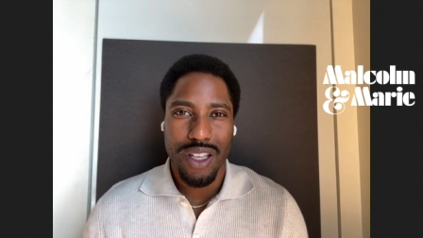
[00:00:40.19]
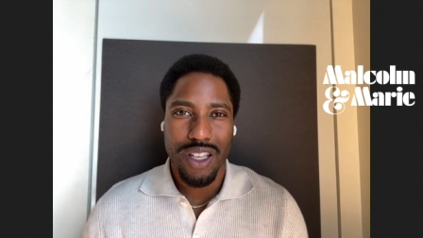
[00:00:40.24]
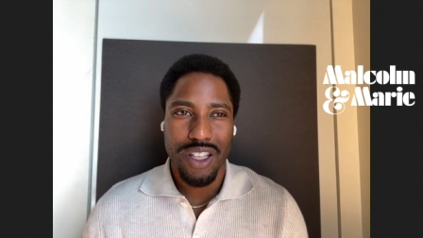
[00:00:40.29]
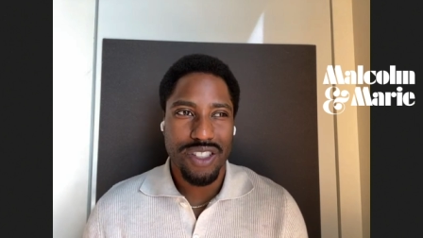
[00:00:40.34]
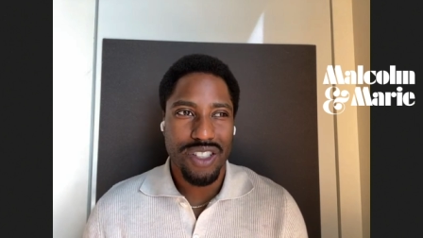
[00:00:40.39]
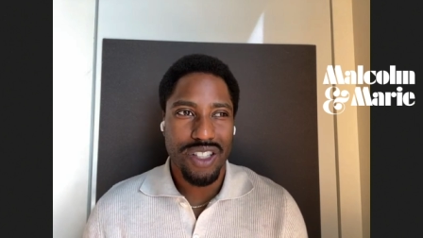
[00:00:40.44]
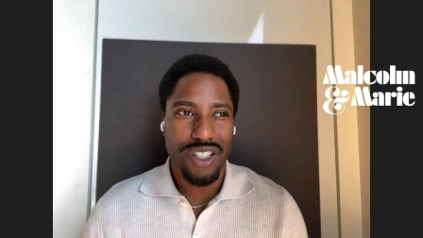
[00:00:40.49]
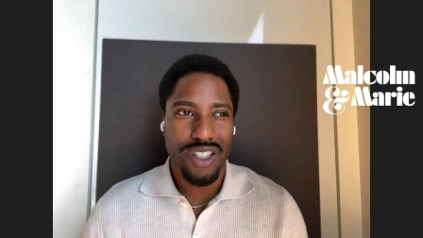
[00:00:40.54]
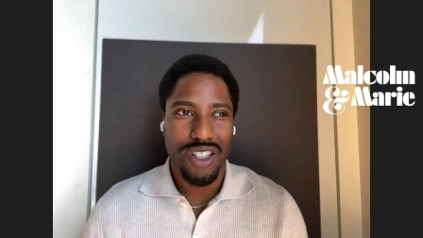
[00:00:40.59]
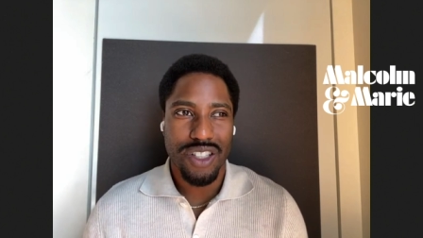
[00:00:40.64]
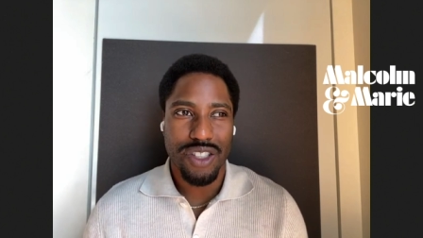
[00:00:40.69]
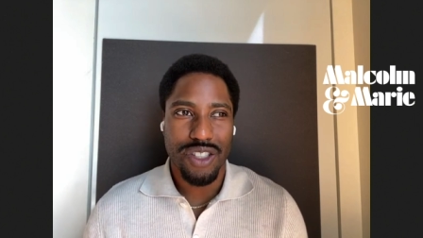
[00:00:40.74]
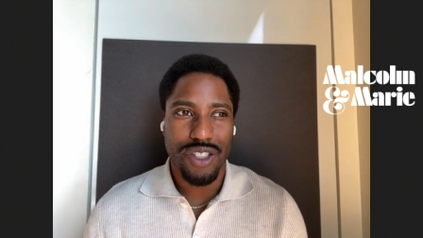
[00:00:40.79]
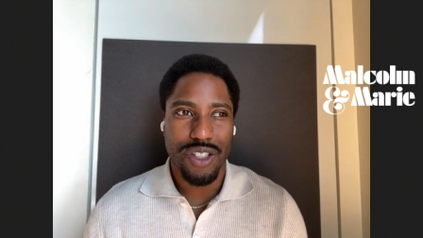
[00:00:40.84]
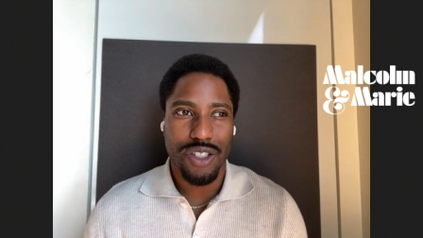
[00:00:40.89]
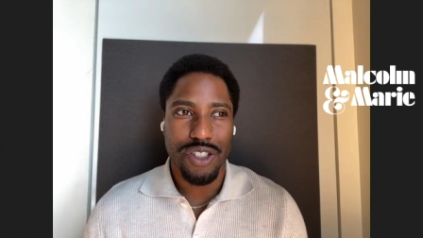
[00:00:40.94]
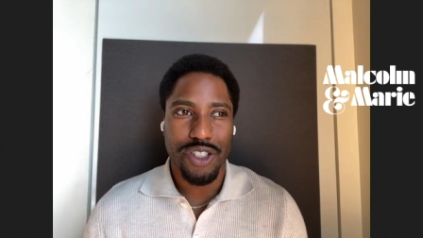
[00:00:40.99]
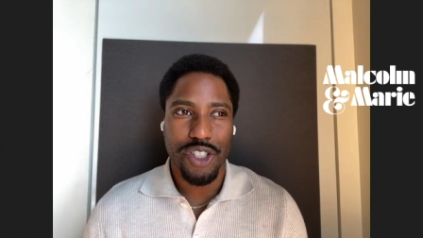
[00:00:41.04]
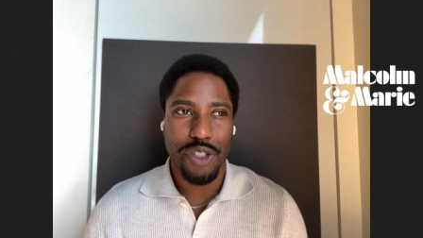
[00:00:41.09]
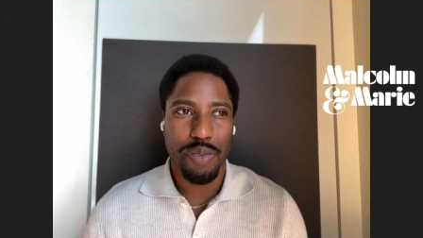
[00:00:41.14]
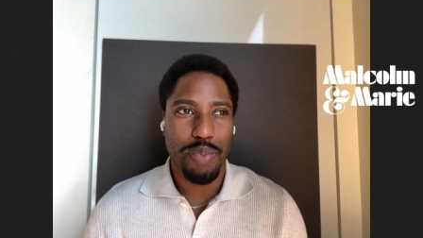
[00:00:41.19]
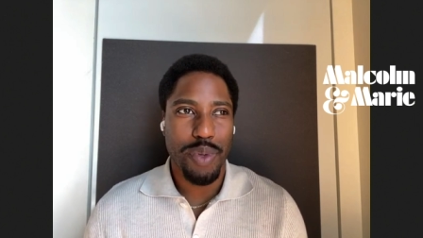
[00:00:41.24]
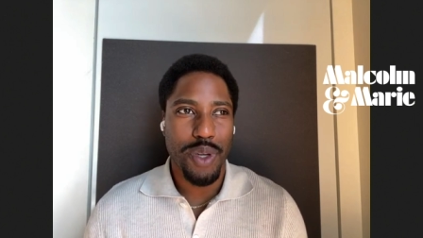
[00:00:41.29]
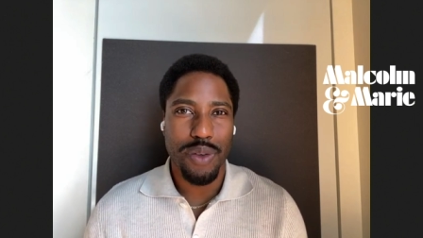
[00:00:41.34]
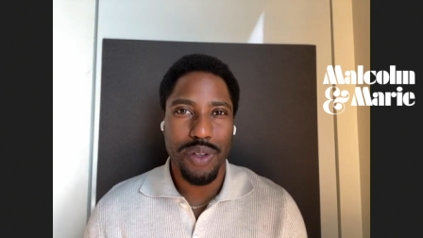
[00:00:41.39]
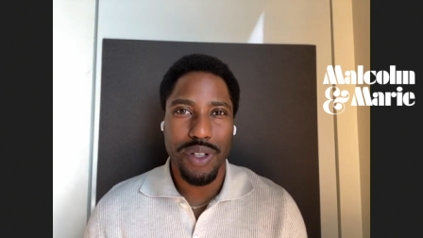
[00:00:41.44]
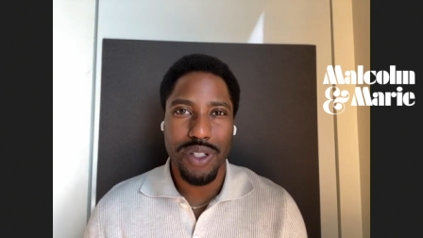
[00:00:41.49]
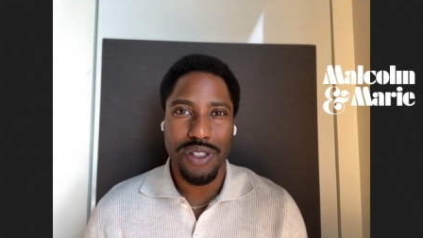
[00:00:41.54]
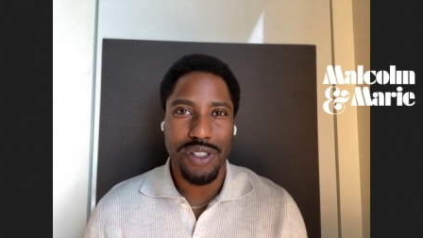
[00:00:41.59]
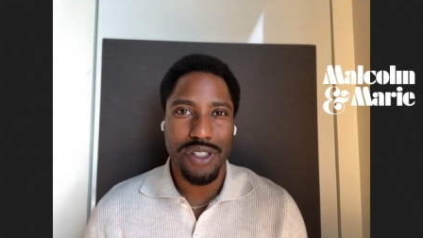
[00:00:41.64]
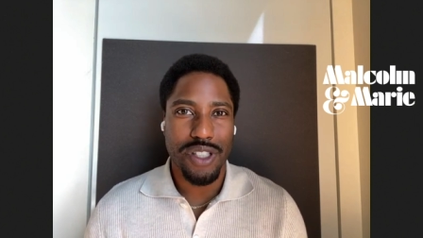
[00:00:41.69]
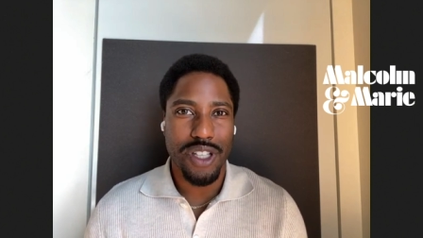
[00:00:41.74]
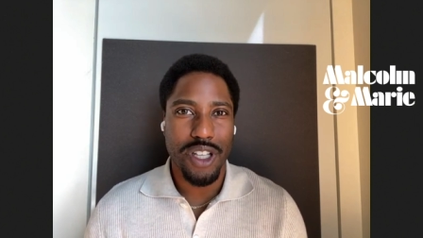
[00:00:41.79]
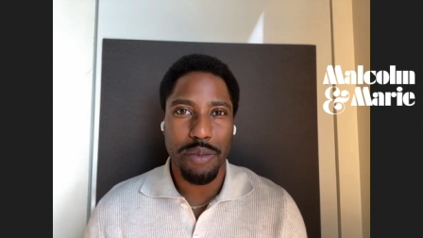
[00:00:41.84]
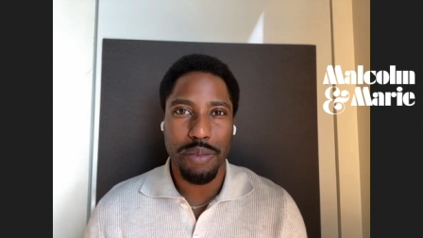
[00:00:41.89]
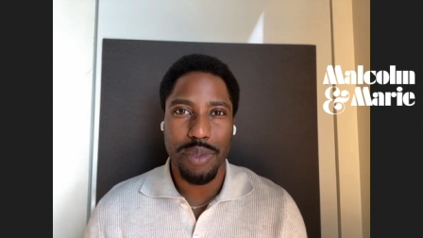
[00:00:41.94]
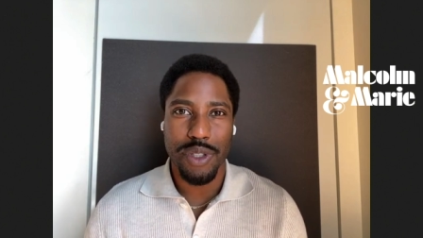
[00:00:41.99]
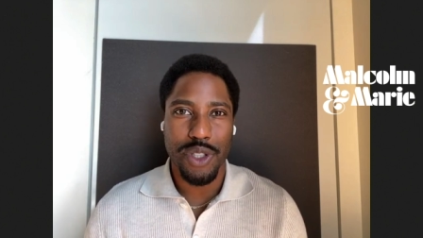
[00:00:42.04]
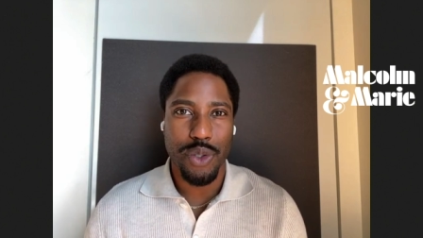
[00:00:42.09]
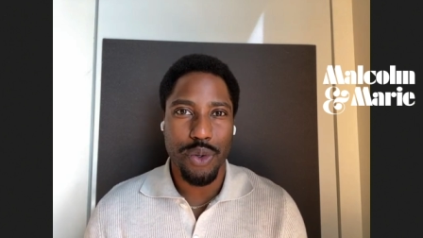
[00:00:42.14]
he's in this spirited
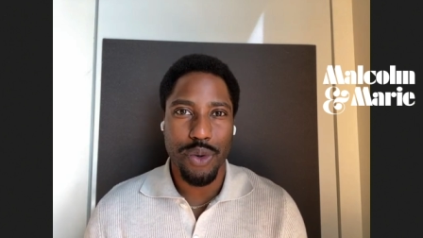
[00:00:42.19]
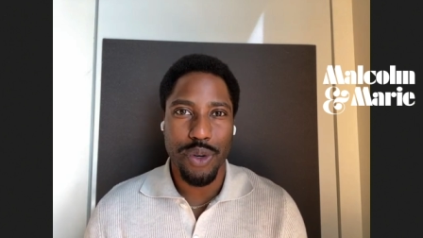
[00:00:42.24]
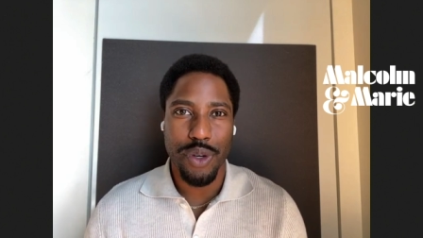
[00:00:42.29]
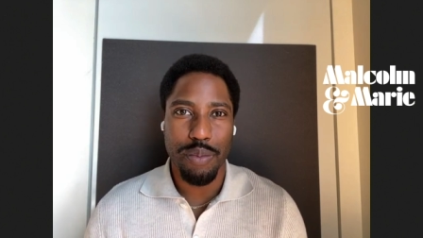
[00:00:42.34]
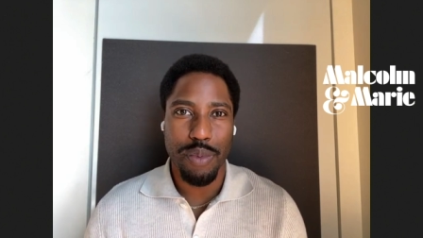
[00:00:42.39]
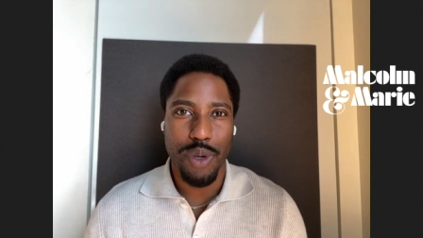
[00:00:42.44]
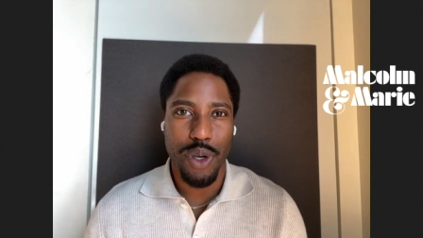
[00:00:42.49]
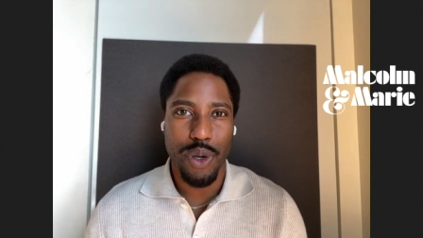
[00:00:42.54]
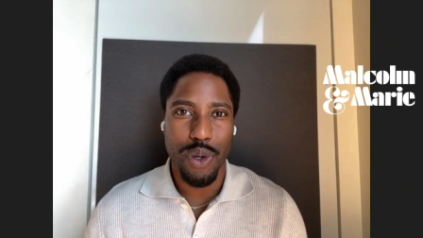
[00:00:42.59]
celebratory